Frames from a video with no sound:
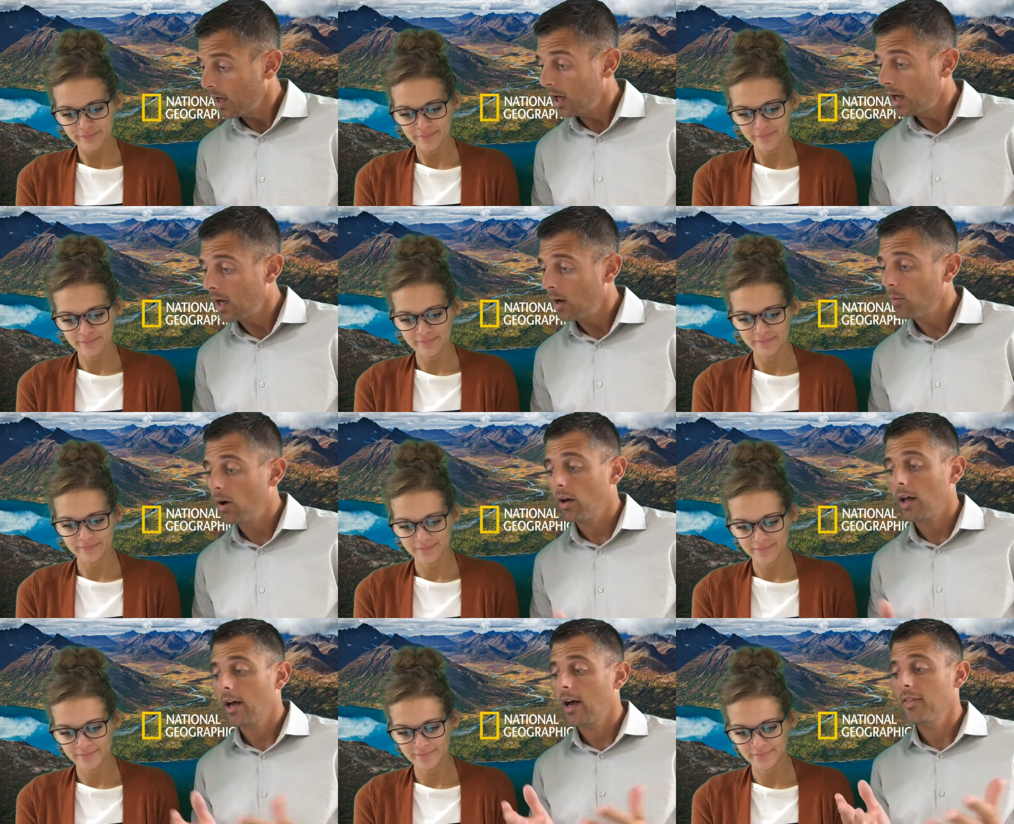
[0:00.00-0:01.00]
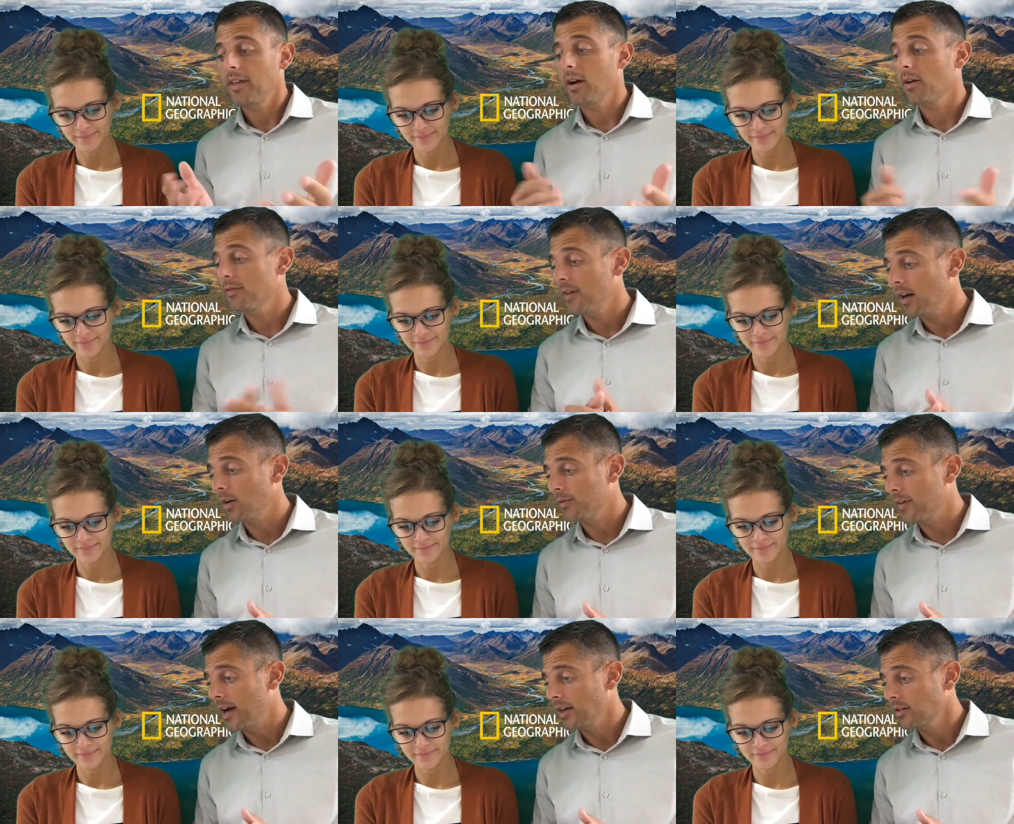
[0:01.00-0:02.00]
Speaker 1: Uh, well, I think our final
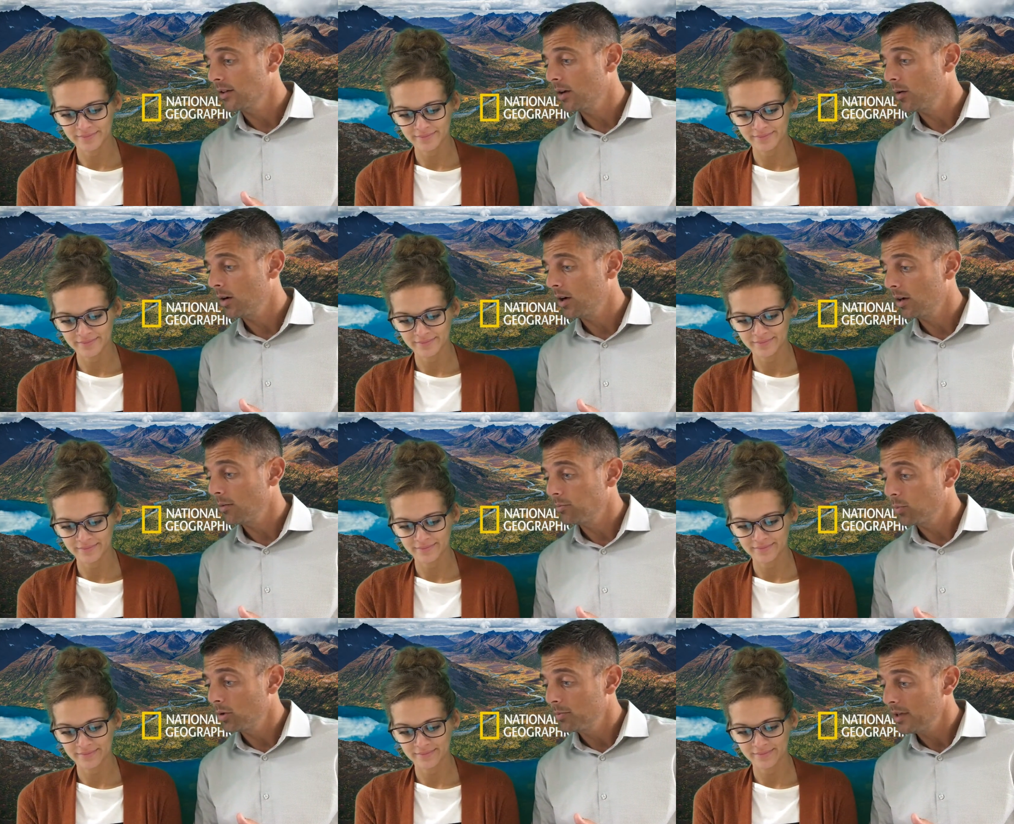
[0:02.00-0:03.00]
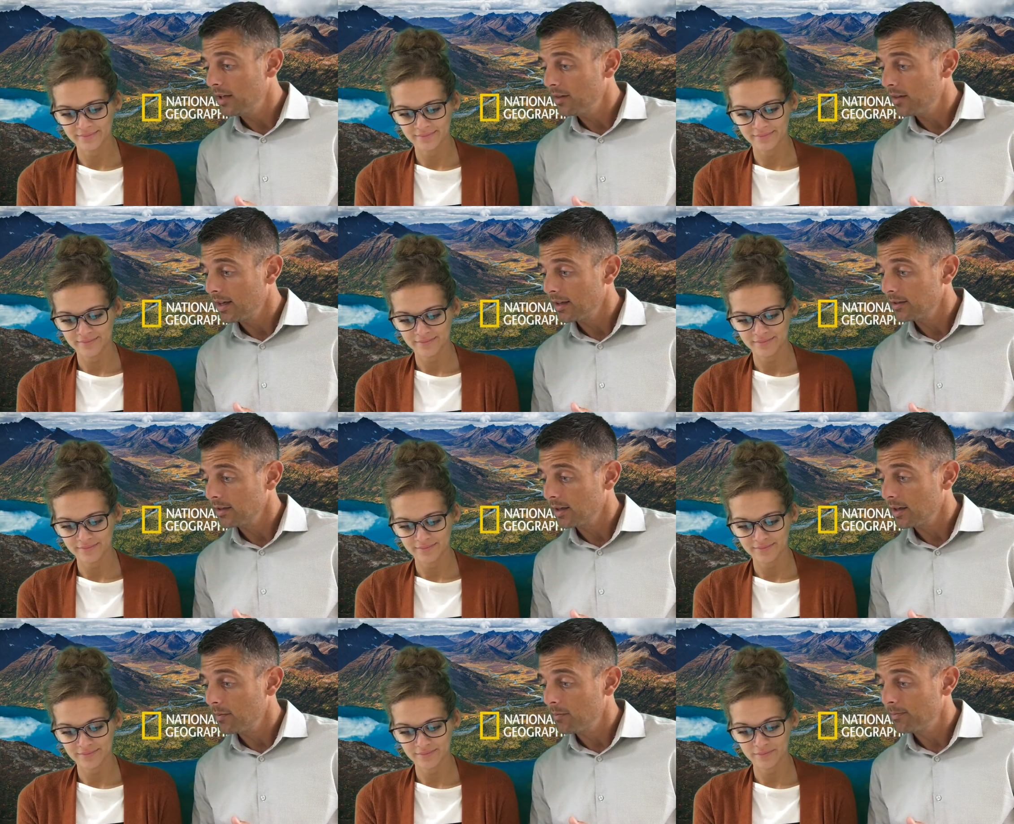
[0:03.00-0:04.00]
fact, you know, uh, would be that
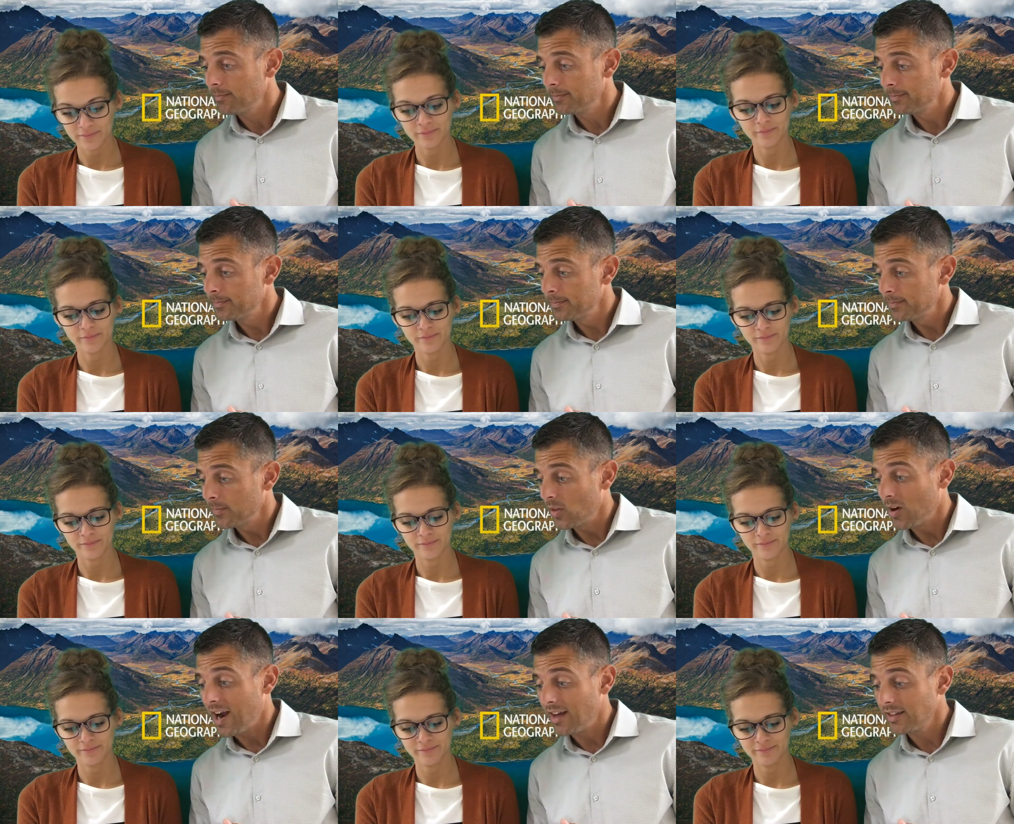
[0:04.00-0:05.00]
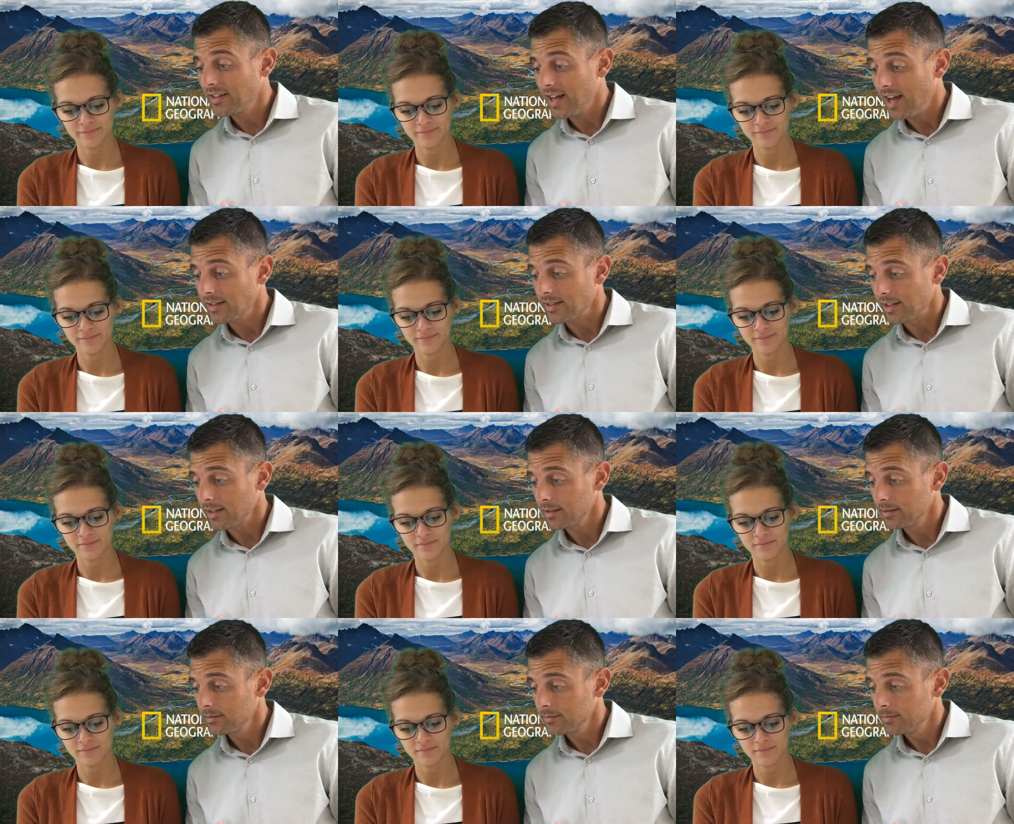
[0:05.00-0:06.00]
um, they're highly toxic.
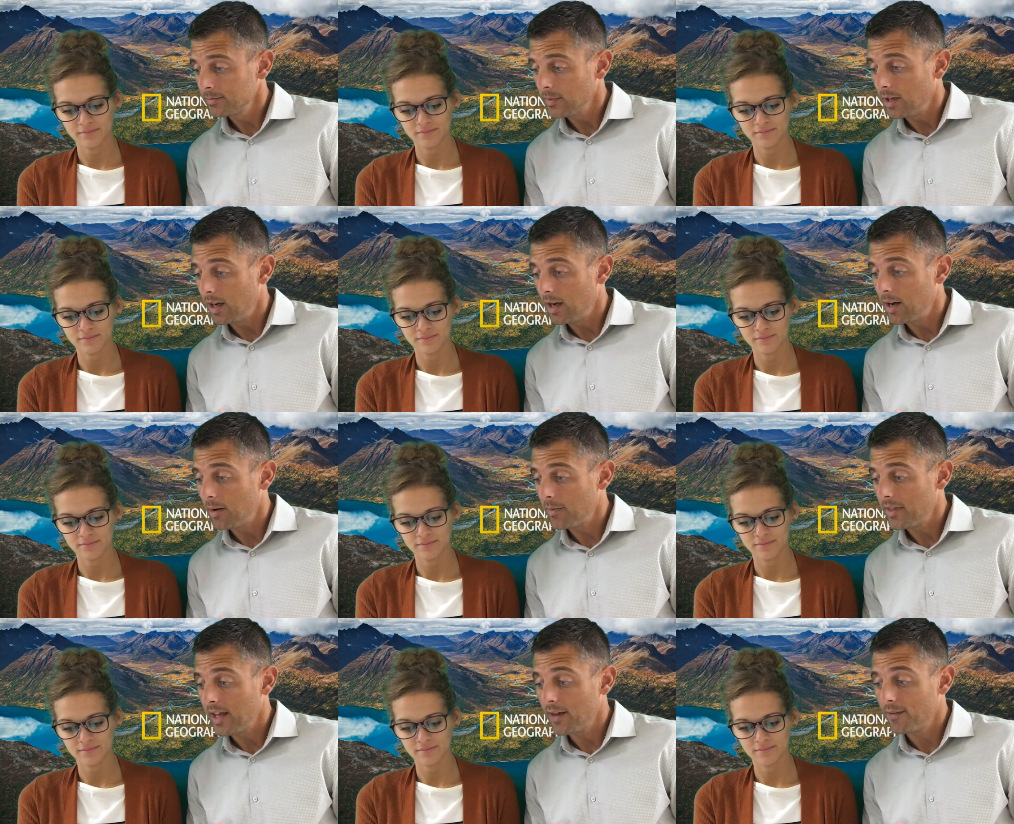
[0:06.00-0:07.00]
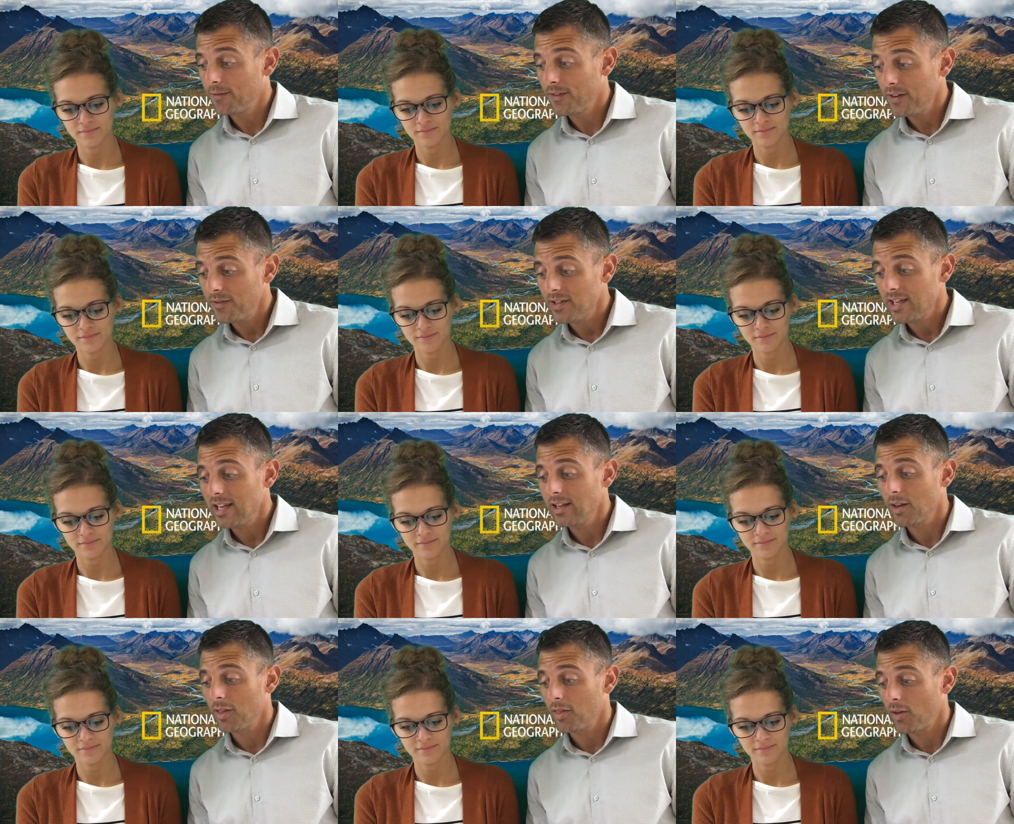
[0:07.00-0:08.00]
Um, they have
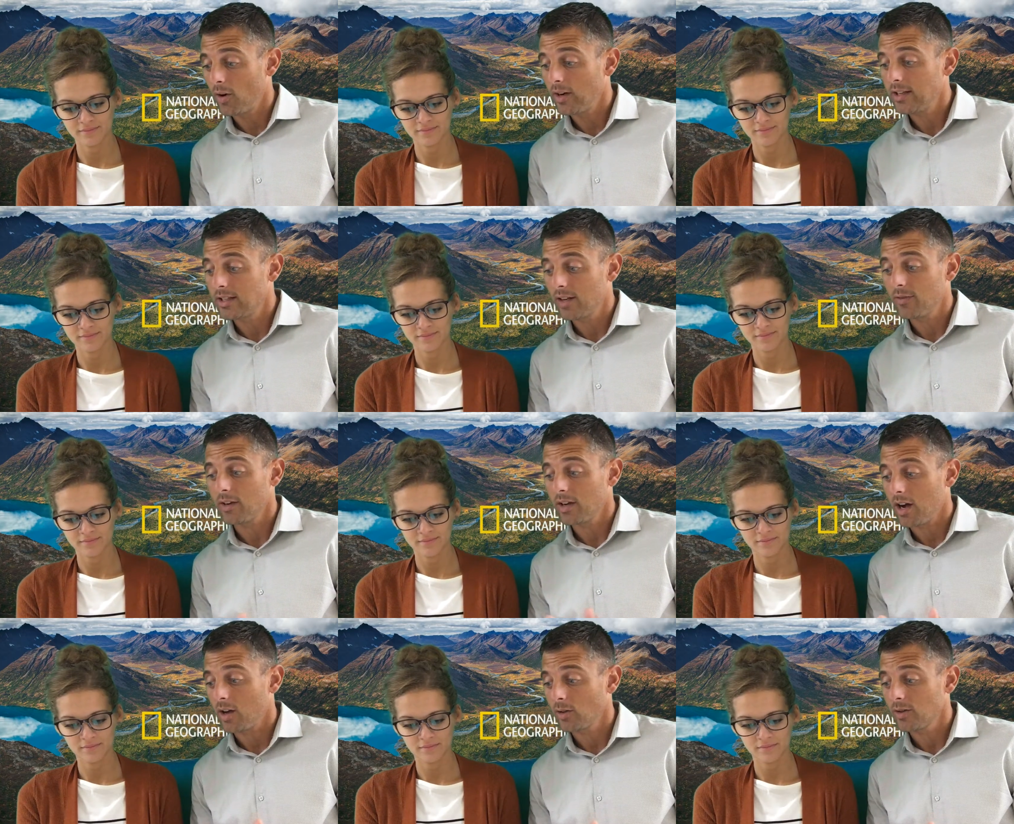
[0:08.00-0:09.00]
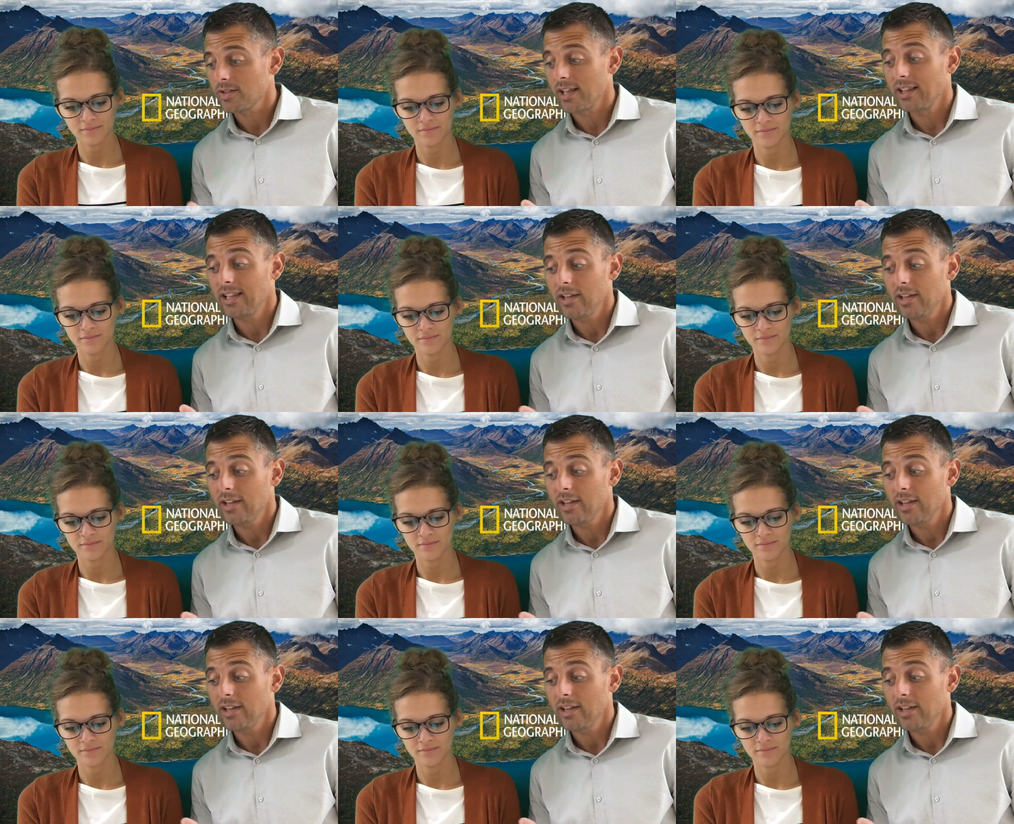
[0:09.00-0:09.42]
15 to 30 different colors. They